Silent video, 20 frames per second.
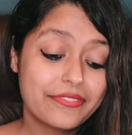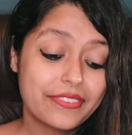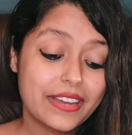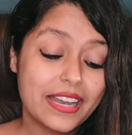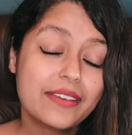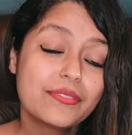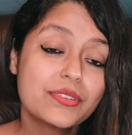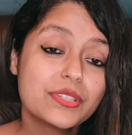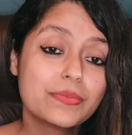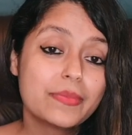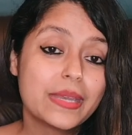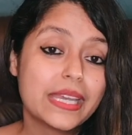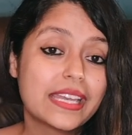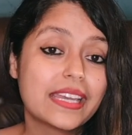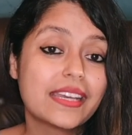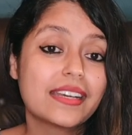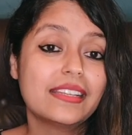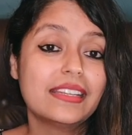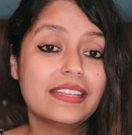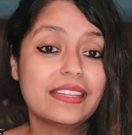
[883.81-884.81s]
I was
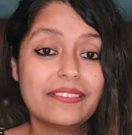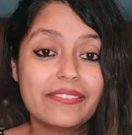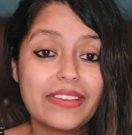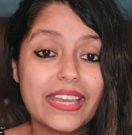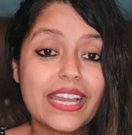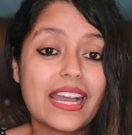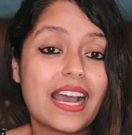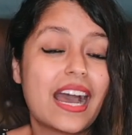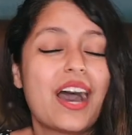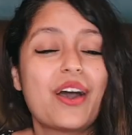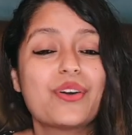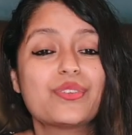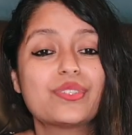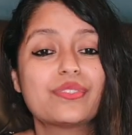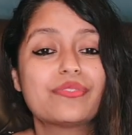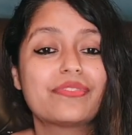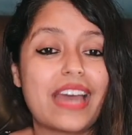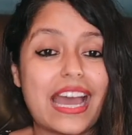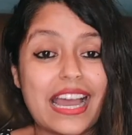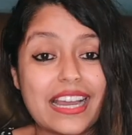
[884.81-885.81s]
making a living out
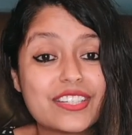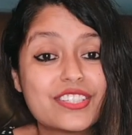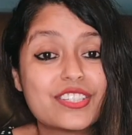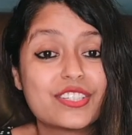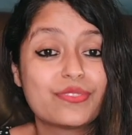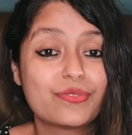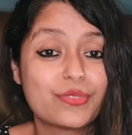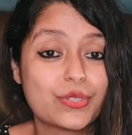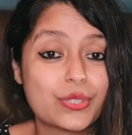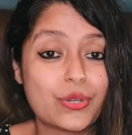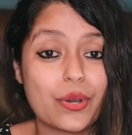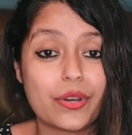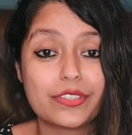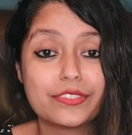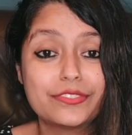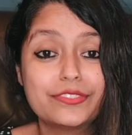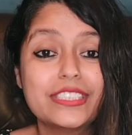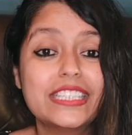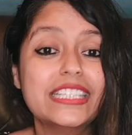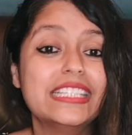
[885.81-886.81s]
of action
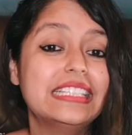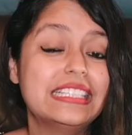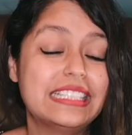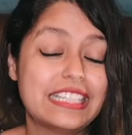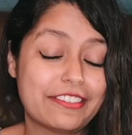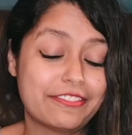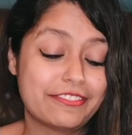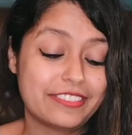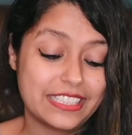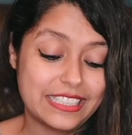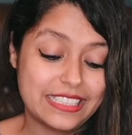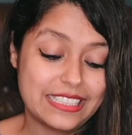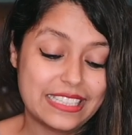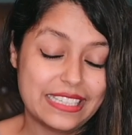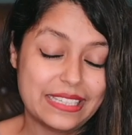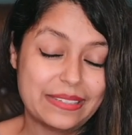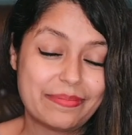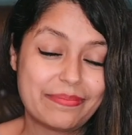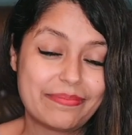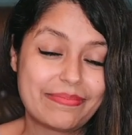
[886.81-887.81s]
photography,
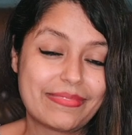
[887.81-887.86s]
definitely.